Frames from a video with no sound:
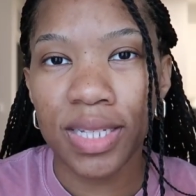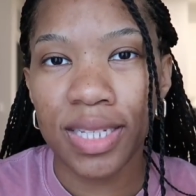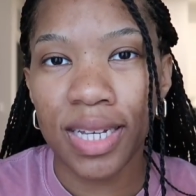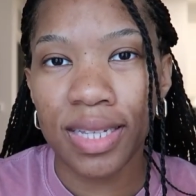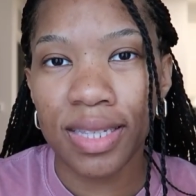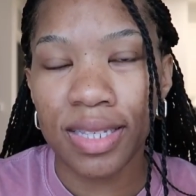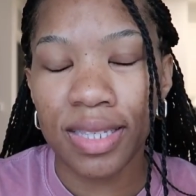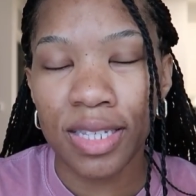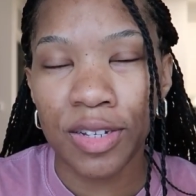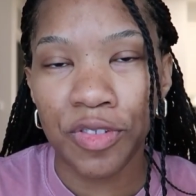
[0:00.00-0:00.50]
to
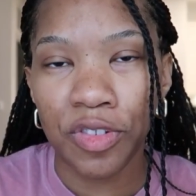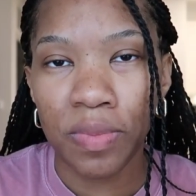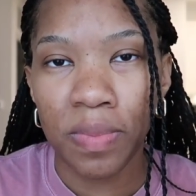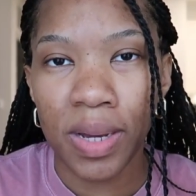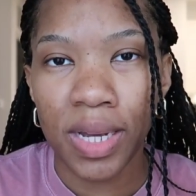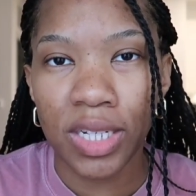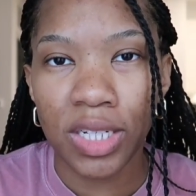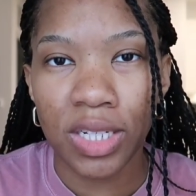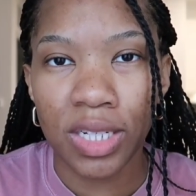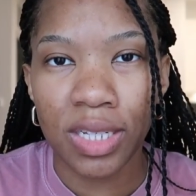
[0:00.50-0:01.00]
take this
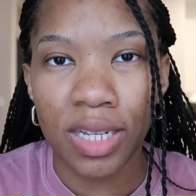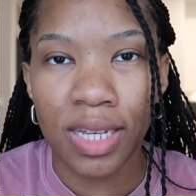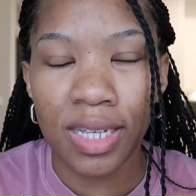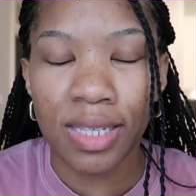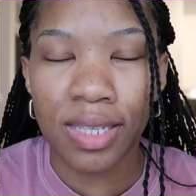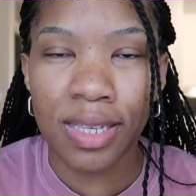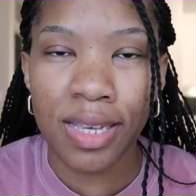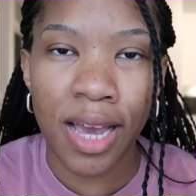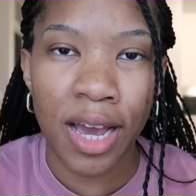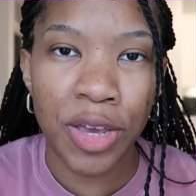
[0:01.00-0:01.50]
information and
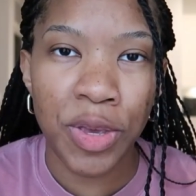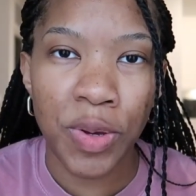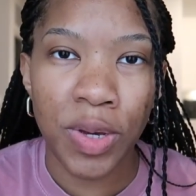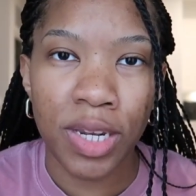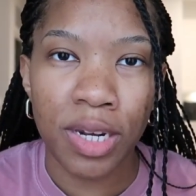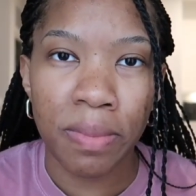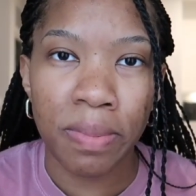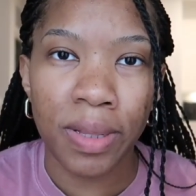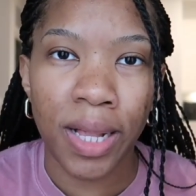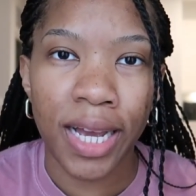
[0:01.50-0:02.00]
see how you
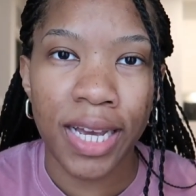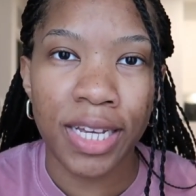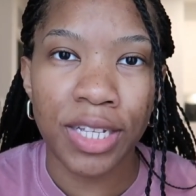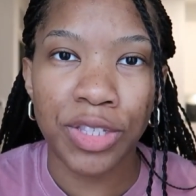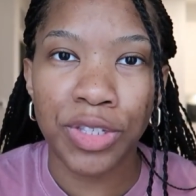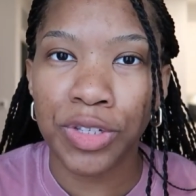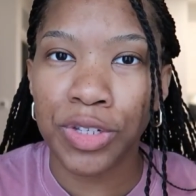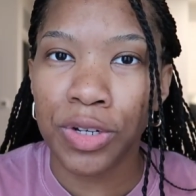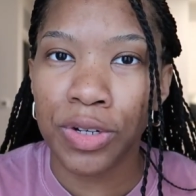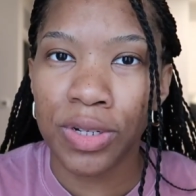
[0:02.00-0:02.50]
can apply
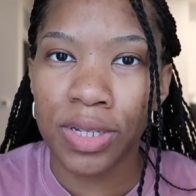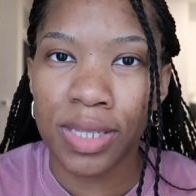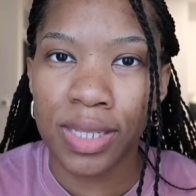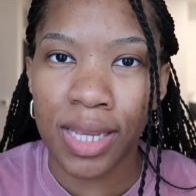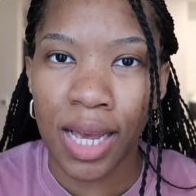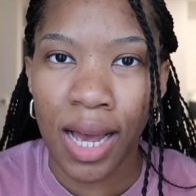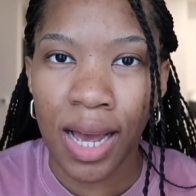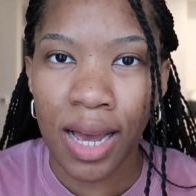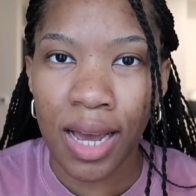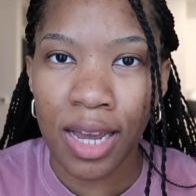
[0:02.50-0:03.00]
it to your
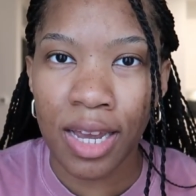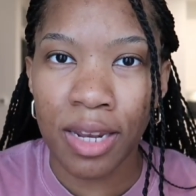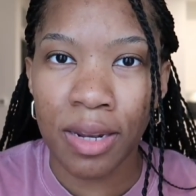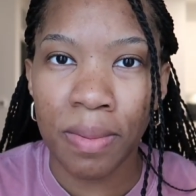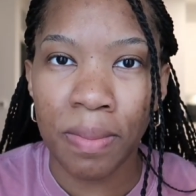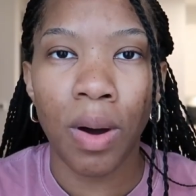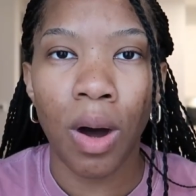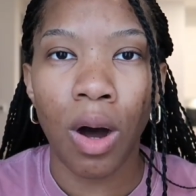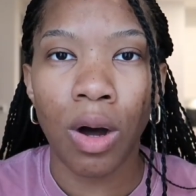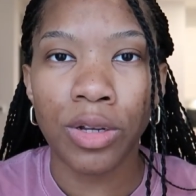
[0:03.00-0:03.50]
design,
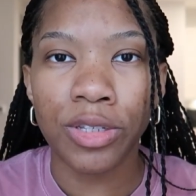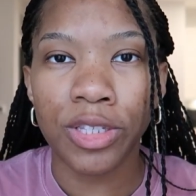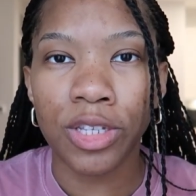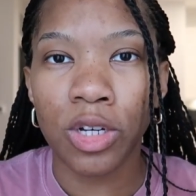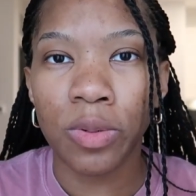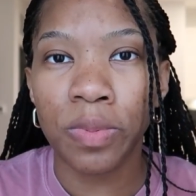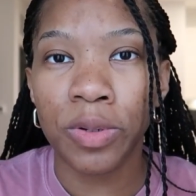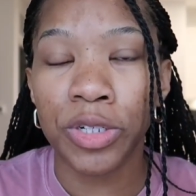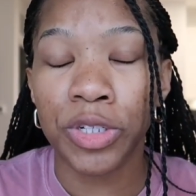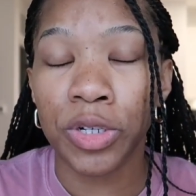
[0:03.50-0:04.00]
but
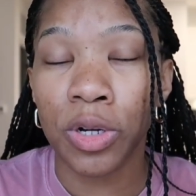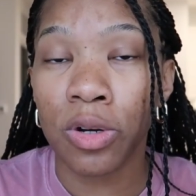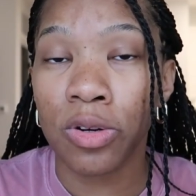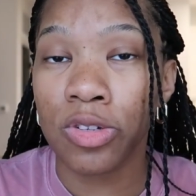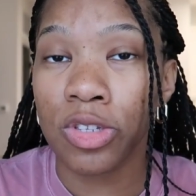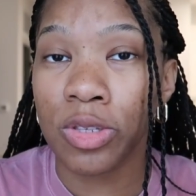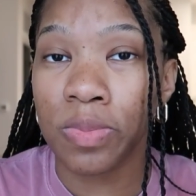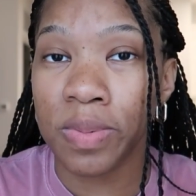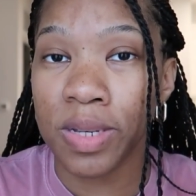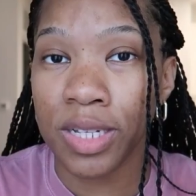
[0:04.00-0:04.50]
also put your
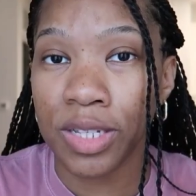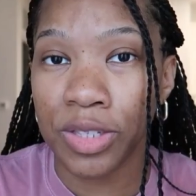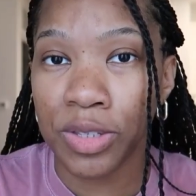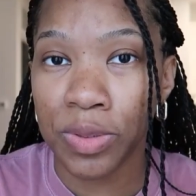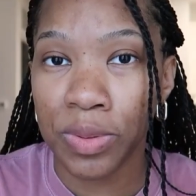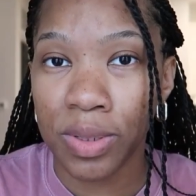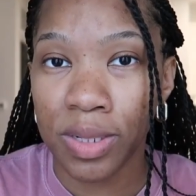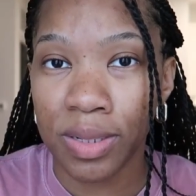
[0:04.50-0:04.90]
own spin to